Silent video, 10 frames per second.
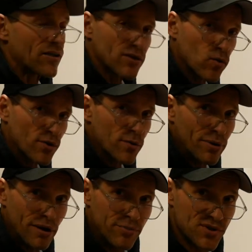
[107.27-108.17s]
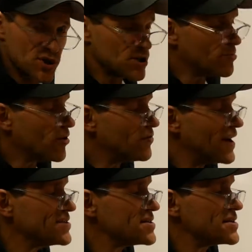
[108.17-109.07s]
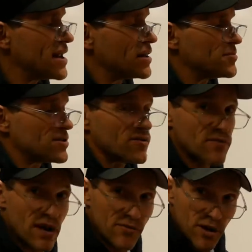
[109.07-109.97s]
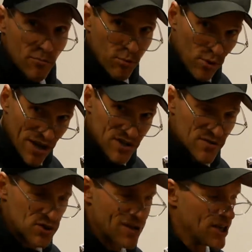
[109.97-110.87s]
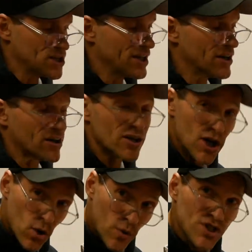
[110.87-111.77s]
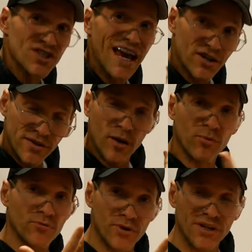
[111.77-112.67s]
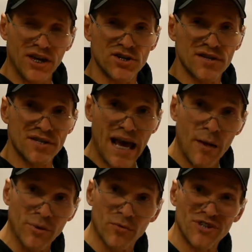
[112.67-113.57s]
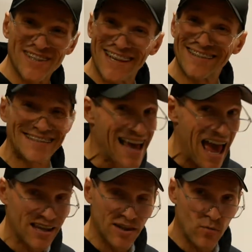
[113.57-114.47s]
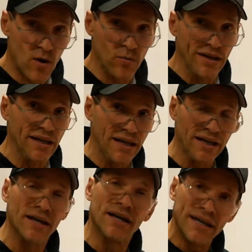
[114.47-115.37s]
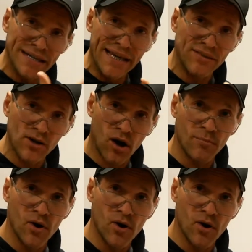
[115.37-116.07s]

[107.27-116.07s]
the quadruped position provides us an element of compressive strategy here, which is actually upward rotation of the scapula, which is exactly what we need to get the arm